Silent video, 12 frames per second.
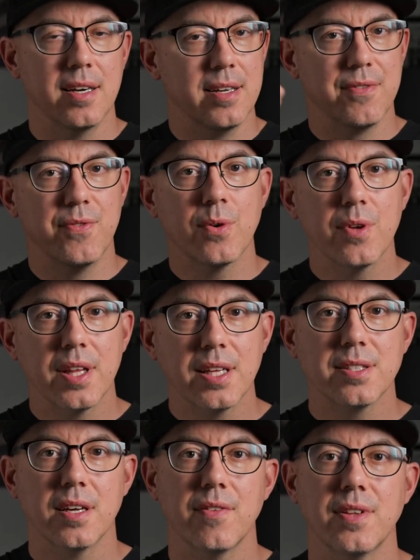focal
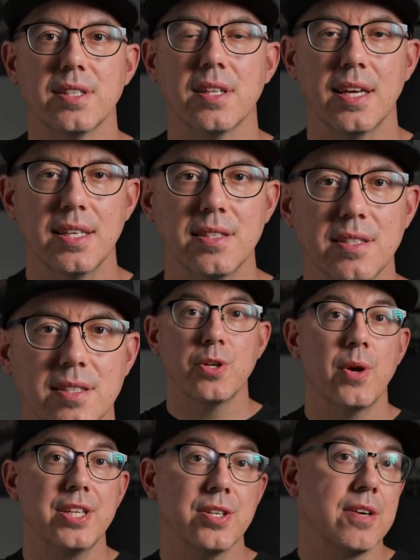lengths of this lens.
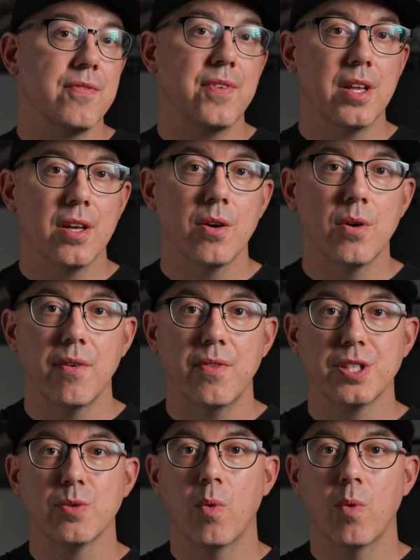So I took a video of this